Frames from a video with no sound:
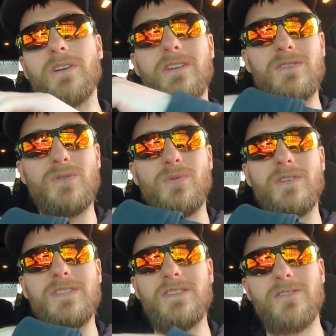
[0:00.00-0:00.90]
into the
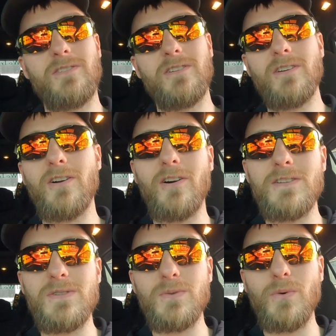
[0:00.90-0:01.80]
center
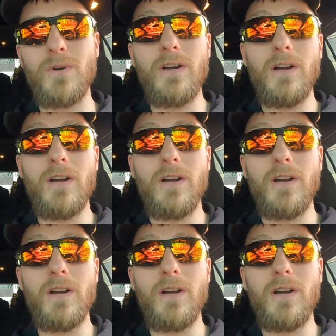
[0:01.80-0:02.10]
console